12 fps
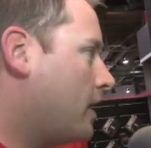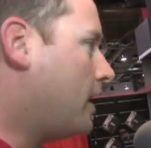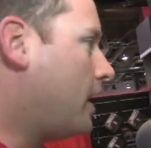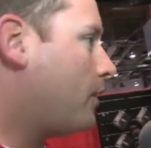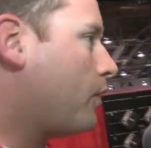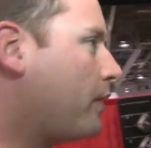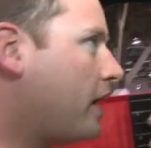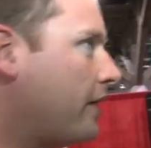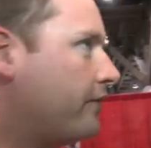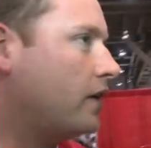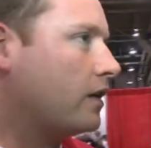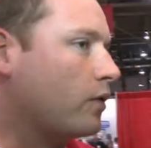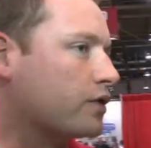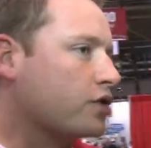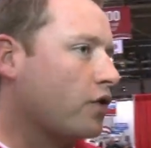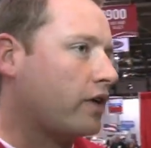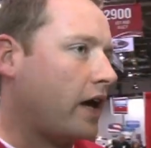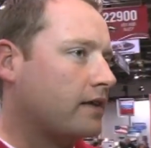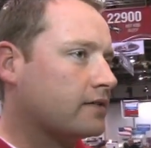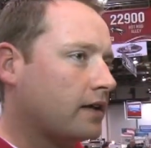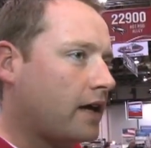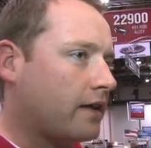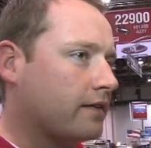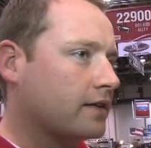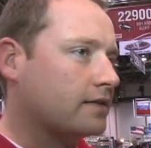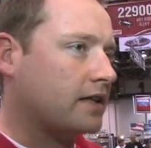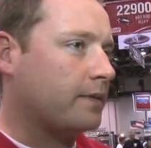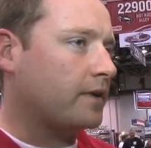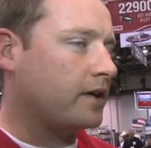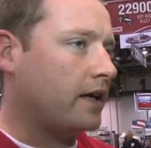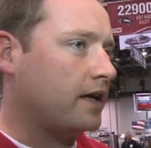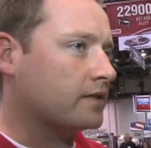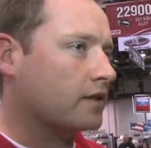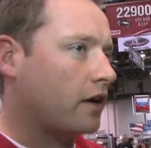Uh, what we have here we're showcasing at this SEMA is